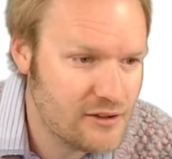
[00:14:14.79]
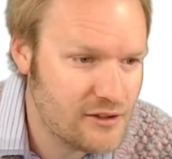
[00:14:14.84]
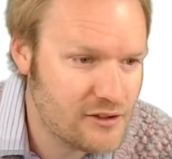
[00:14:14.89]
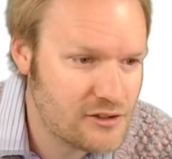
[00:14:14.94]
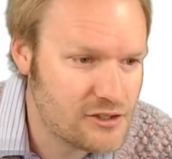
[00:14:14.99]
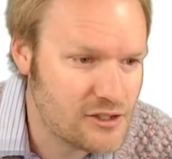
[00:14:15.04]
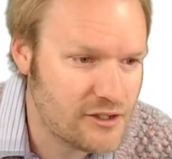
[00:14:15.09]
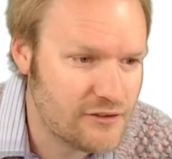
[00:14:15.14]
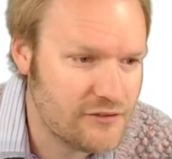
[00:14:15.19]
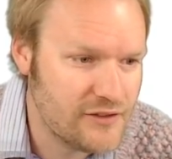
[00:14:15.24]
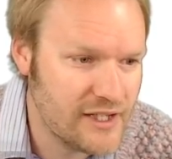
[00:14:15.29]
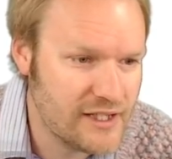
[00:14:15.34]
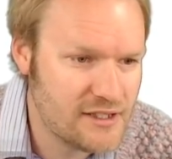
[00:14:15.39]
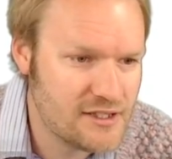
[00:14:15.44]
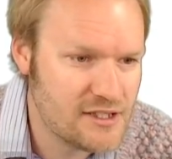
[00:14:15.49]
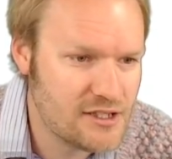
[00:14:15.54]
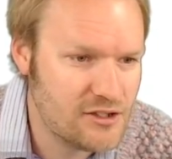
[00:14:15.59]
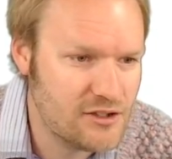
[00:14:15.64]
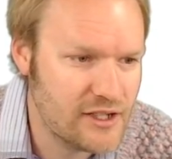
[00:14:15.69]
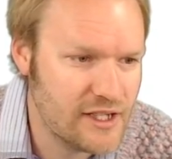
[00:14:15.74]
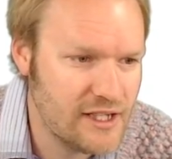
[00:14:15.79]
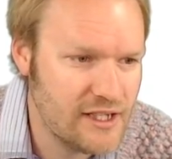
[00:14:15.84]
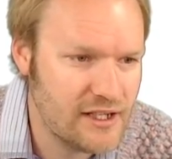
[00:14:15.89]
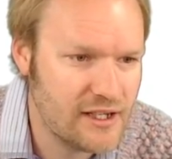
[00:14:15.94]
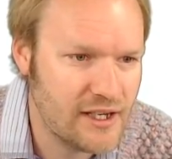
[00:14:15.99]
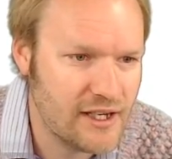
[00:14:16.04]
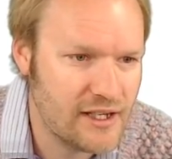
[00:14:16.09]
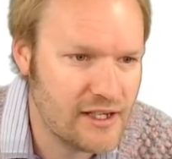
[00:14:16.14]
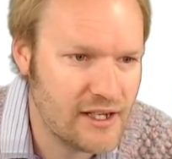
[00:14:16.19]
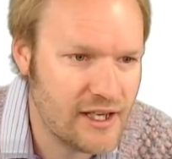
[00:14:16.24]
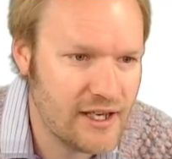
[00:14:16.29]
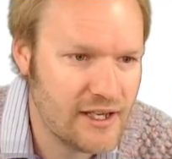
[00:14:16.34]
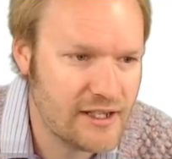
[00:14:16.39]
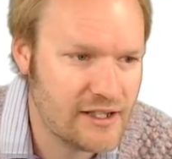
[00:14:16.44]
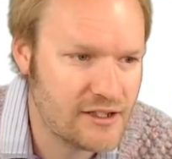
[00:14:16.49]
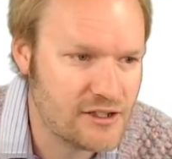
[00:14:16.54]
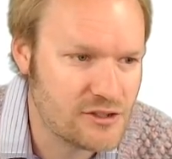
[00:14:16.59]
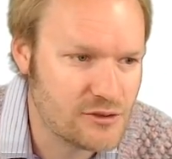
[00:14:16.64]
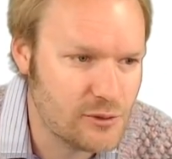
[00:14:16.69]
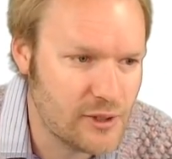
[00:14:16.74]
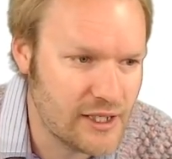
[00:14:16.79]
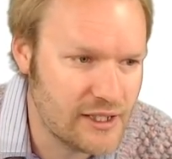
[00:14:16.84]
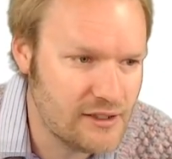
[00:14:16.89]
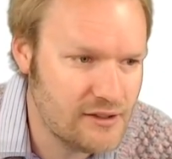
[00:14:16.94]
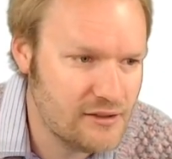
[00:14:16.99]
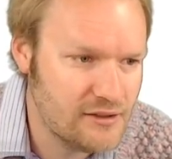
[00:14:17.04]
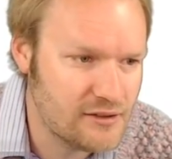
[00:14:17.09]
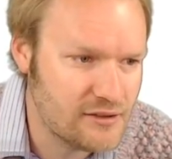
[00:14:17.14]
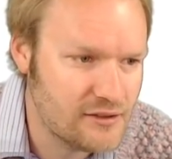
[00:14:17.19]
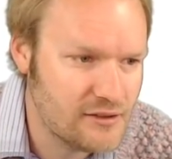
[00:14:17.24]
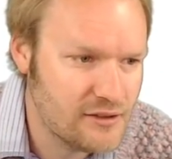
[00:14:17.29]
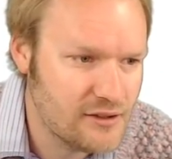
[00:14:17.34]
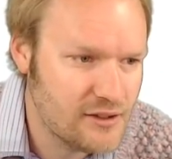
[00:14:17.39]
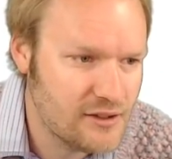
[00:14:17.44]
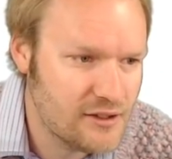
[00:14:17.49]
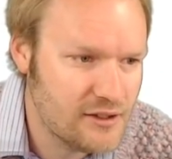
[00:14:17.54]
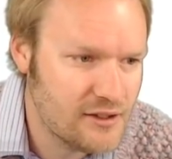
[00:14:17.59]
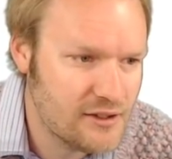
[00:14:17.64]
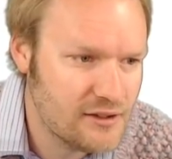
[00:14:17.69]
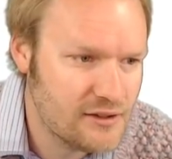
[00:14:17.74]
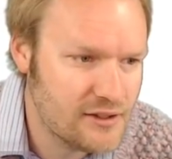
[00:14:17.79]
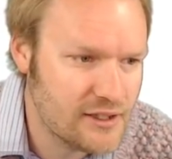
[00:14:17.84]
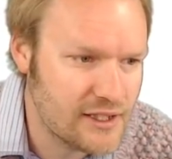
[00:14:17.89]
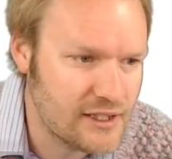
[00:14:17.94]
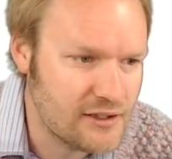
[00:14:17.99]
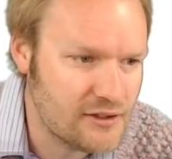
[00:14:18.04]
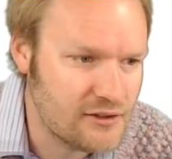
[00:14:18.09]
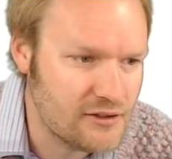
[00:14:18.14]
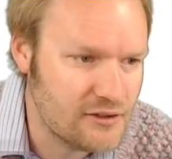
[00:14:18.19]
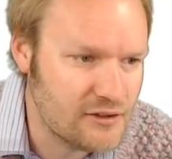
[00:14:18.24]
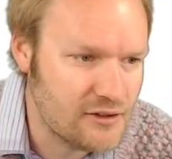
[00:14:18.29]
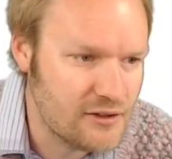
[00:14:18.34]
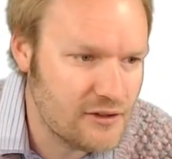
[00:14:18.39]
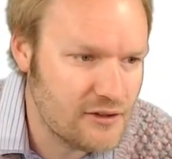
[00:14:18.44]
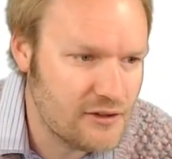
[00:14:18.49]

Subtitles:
So if that's 3 and a is 1, then